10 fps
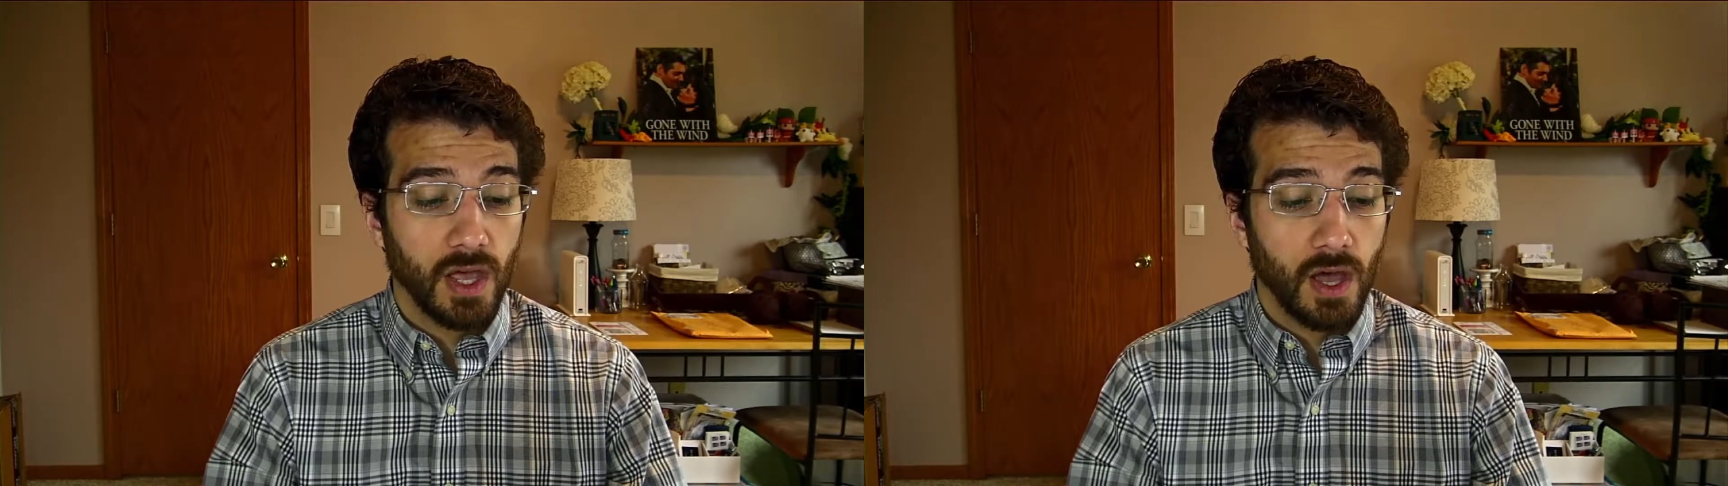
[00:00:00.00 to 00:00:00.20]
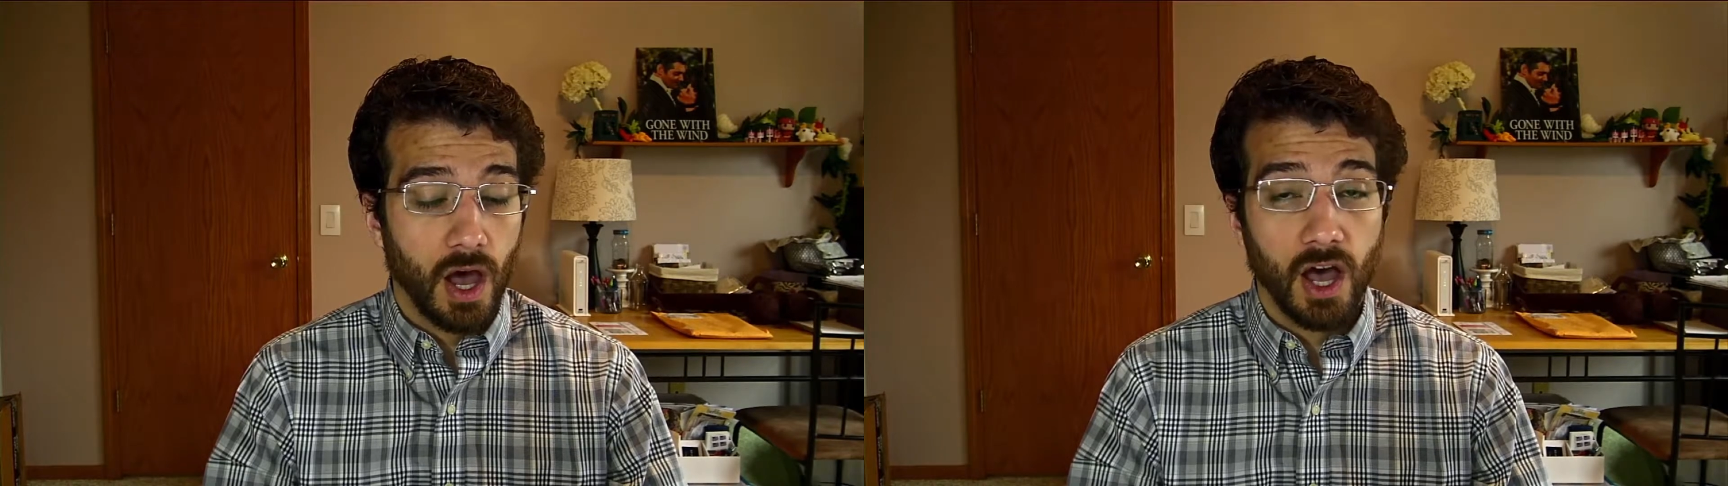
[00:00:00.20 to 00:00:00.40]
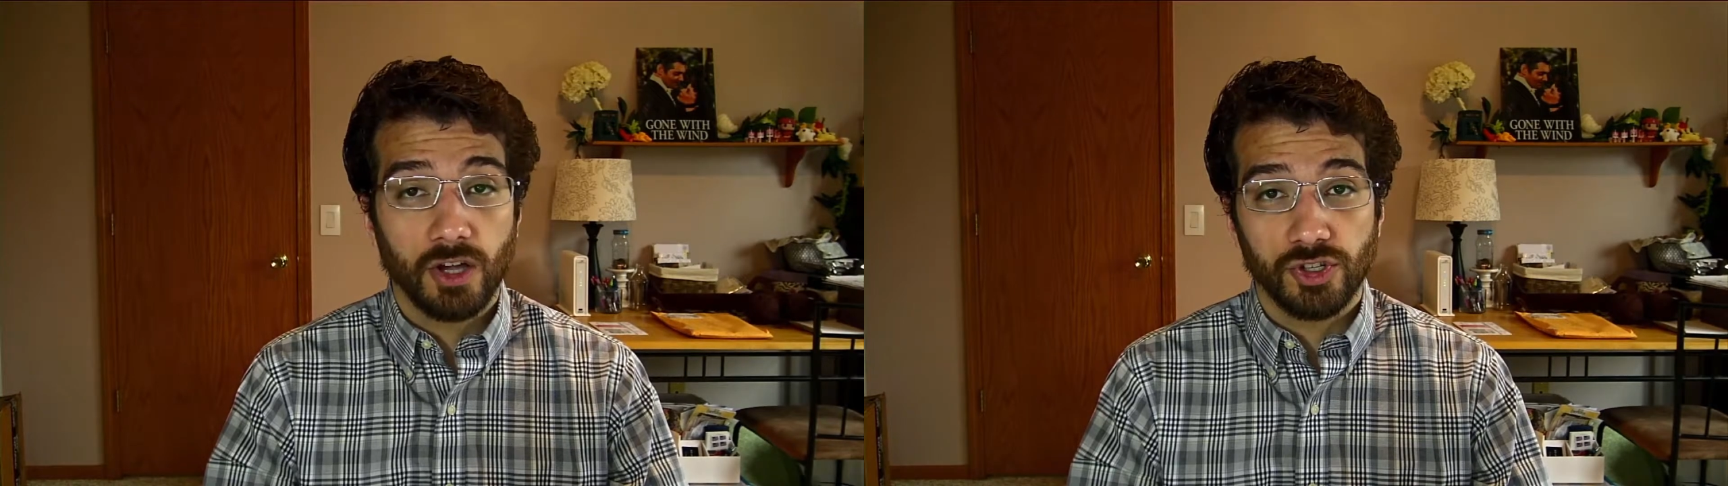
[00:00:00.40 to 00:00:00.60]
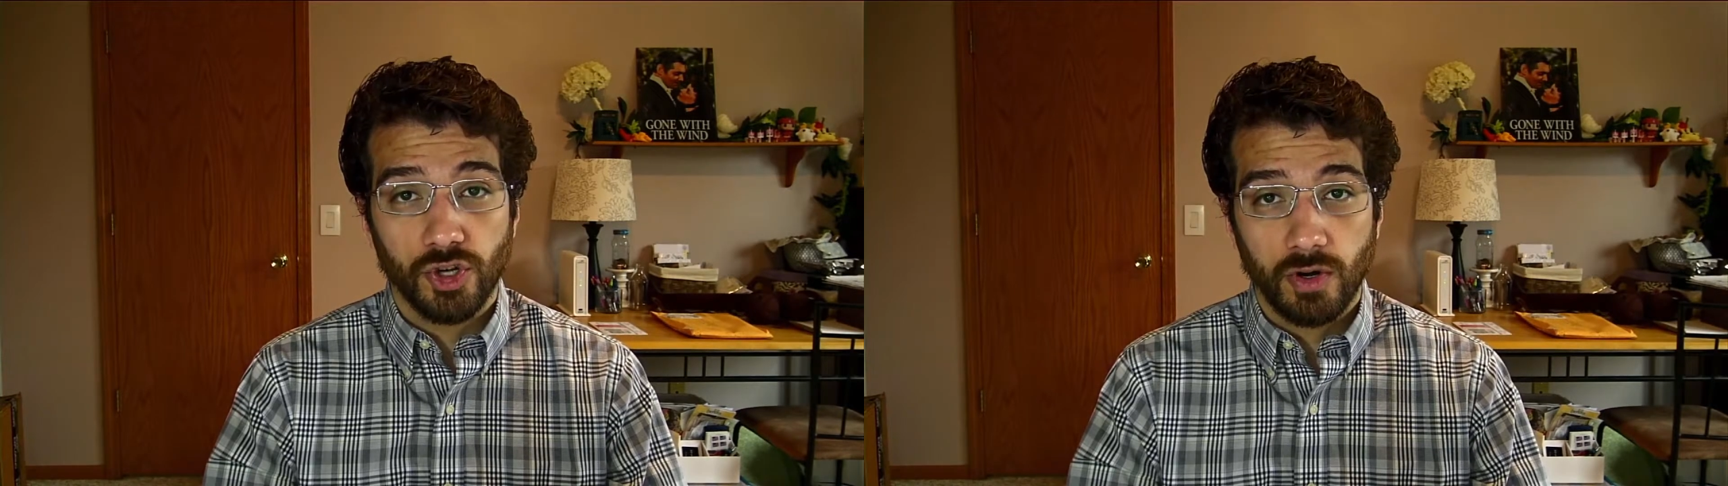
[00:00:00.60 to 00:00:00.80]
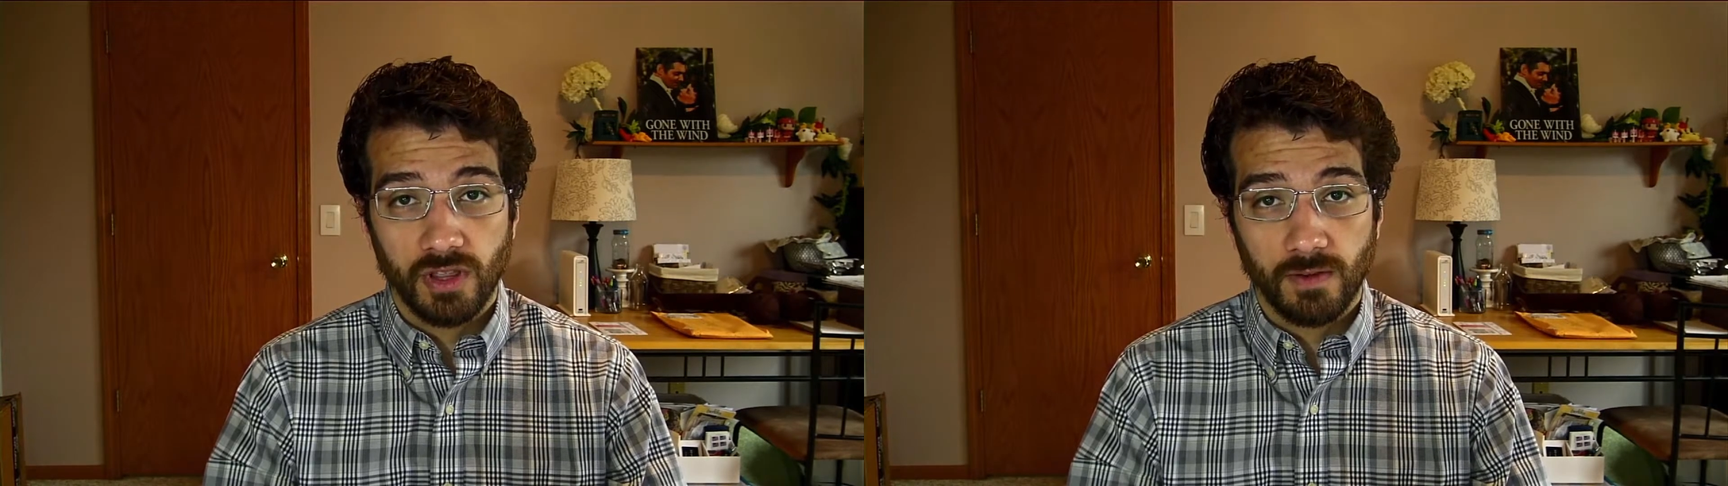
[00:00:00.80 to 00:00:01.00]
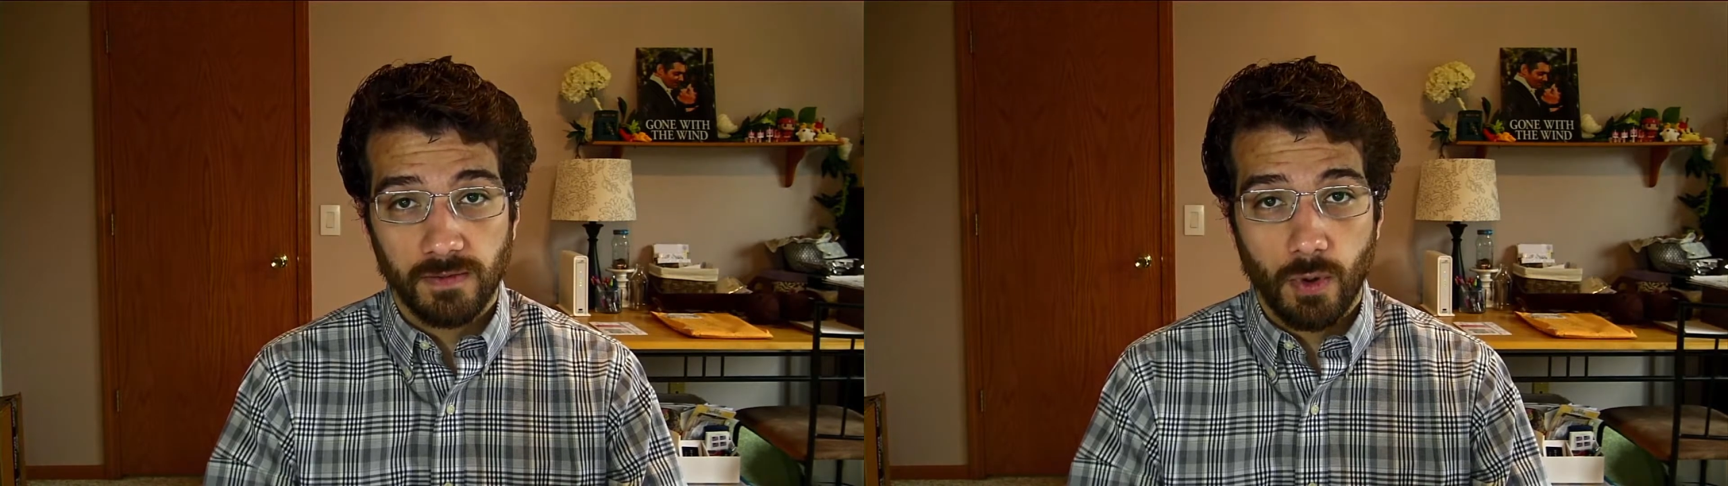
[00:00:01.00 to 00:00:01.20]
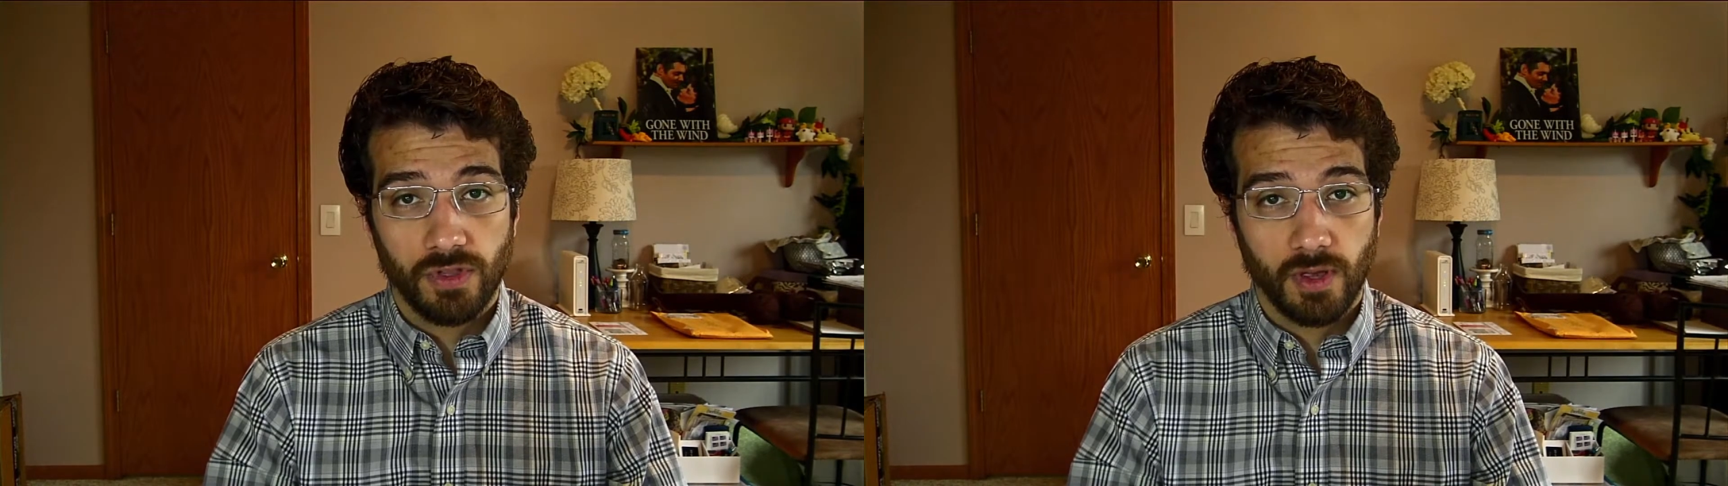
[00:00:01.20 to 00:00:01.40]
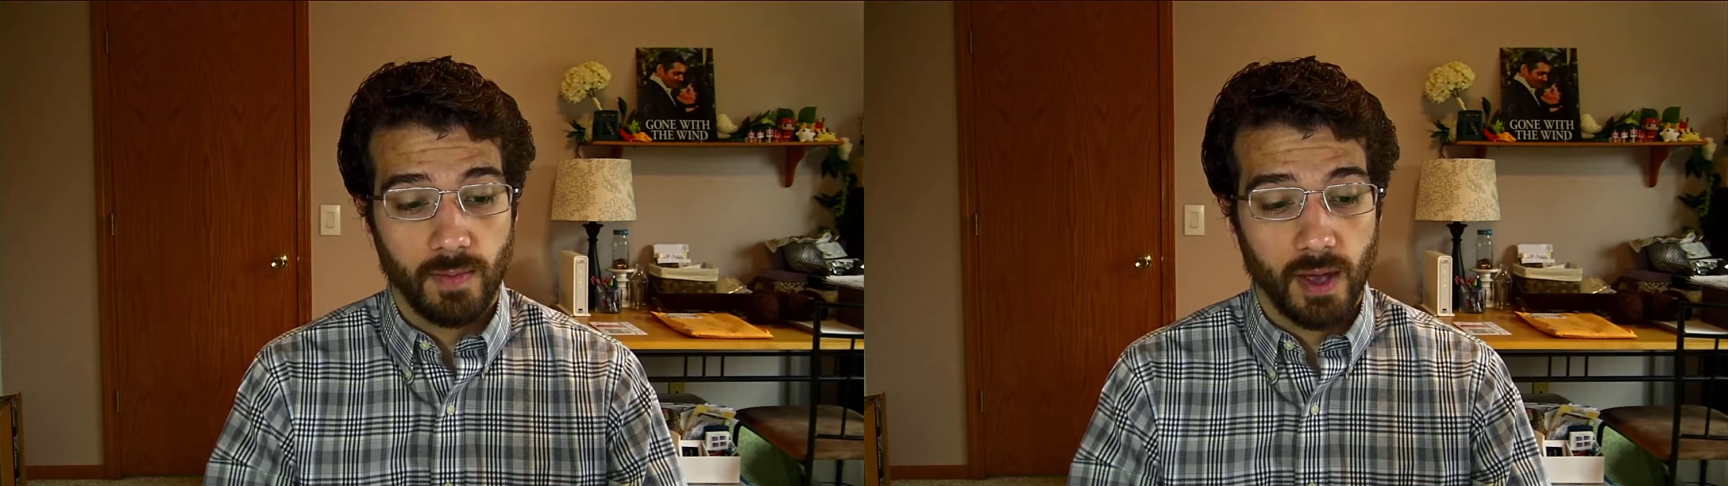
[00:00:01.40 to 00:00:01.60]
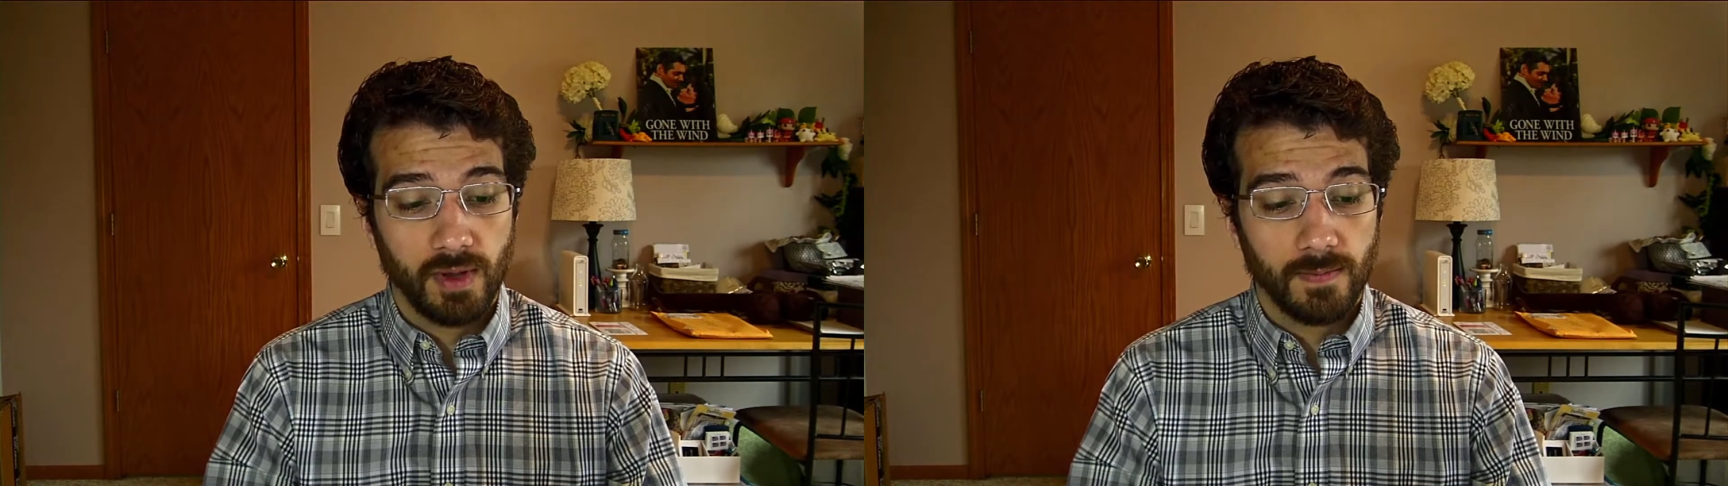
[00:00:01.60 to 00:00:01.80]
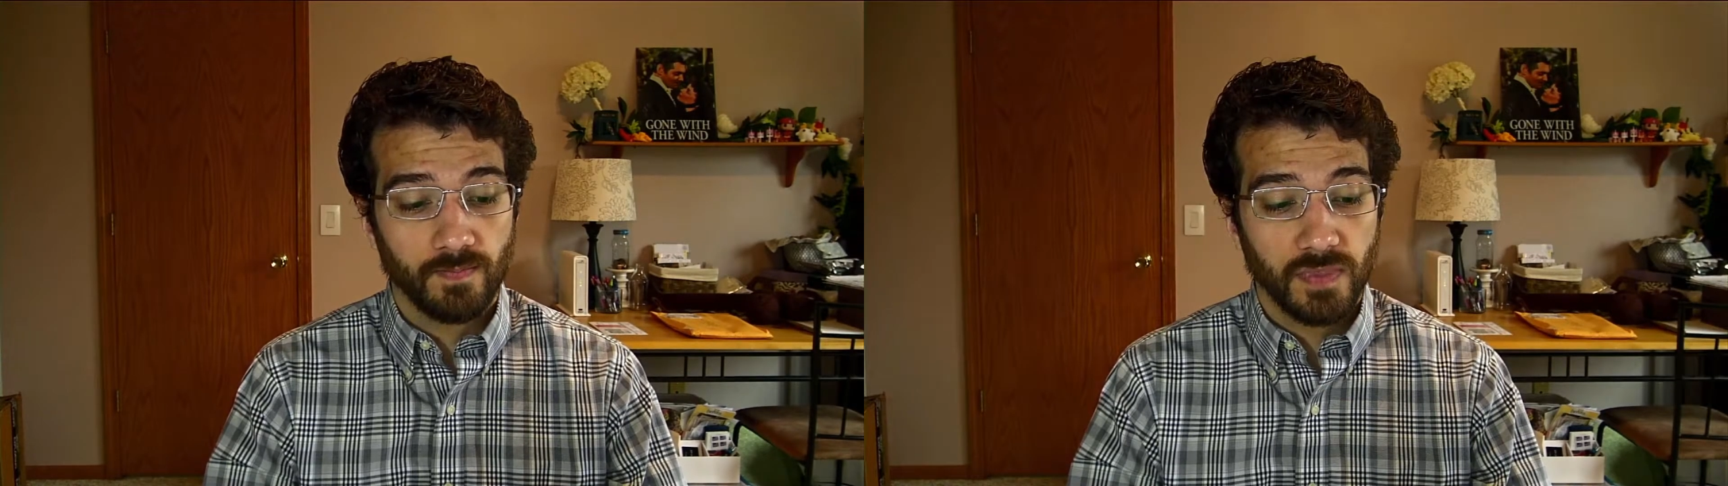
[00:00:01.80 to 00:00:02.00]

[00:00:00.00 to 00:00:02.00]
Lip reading: concerning the fourth commandment.